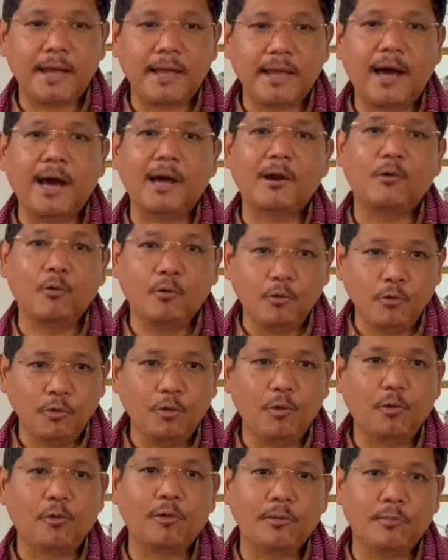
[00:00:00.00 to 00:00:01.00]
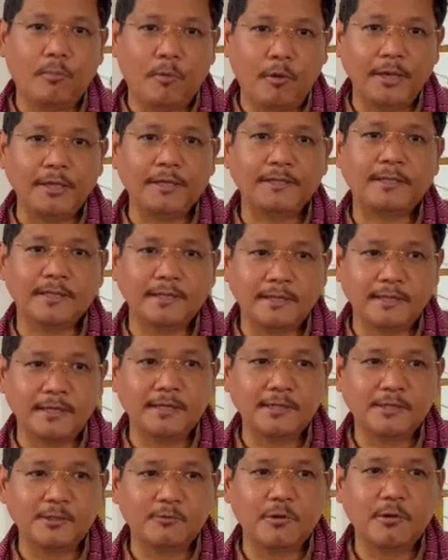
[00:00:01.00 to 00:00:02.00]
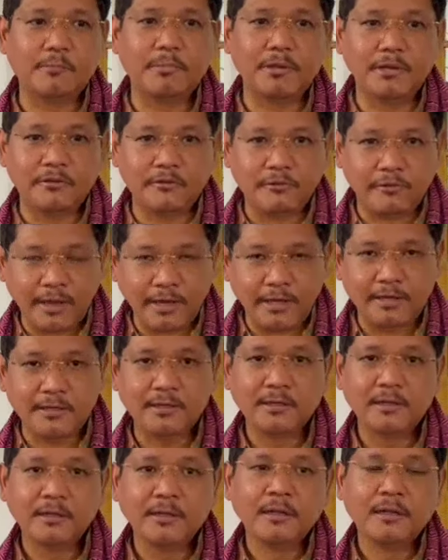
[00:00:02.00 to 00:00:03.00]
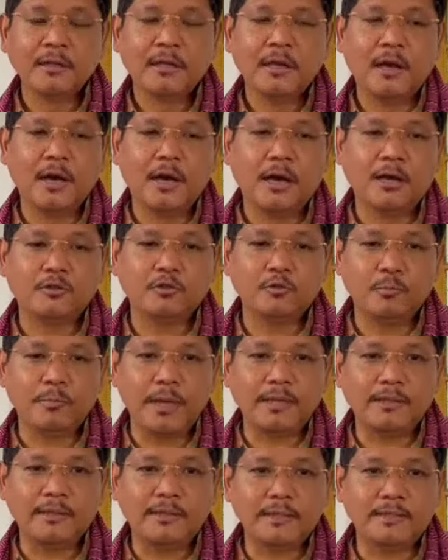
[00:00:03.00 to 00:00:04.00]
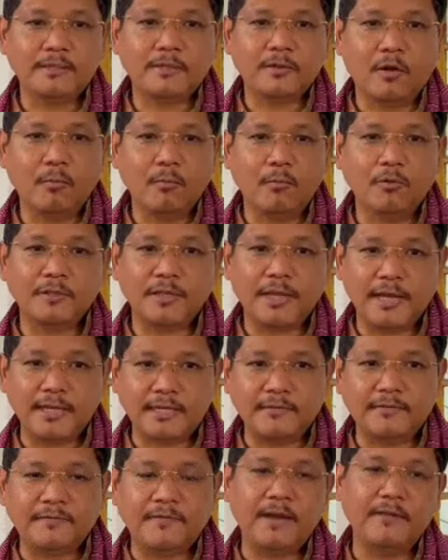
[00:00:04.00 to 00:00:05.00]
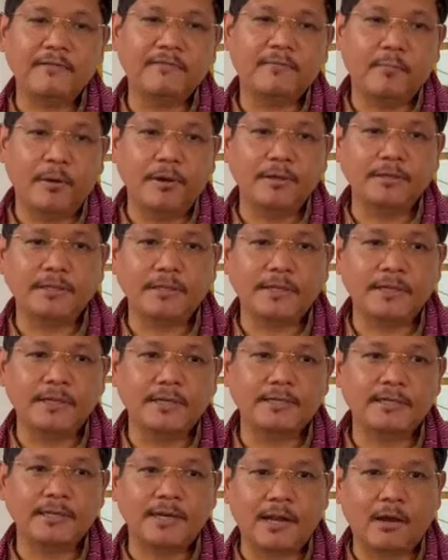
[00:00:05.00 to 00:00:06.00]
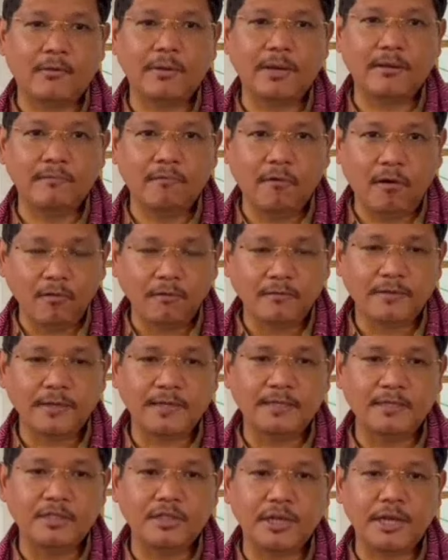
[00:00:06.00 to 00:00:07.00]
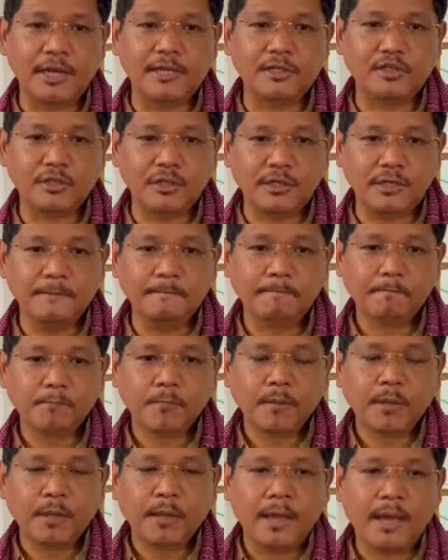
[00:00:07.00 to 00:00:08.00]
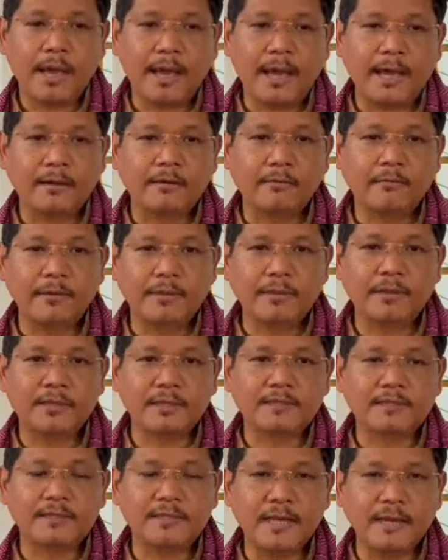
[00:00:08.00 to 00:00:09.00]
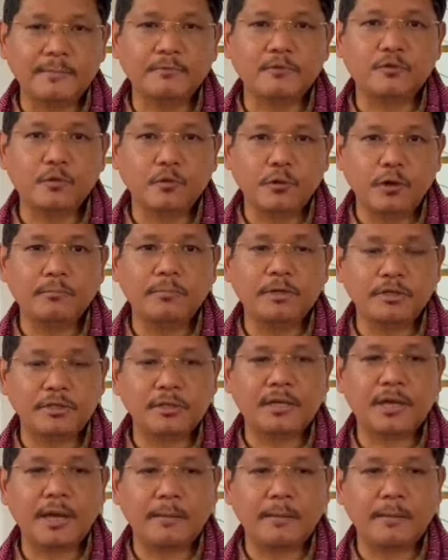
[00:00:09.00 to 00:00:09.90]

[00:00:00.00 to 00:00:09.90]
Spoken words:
by our own local boys and girls who have been trained to make this. Almost 85 boys and girls are now involved in GHE. And with the CM Solar Mission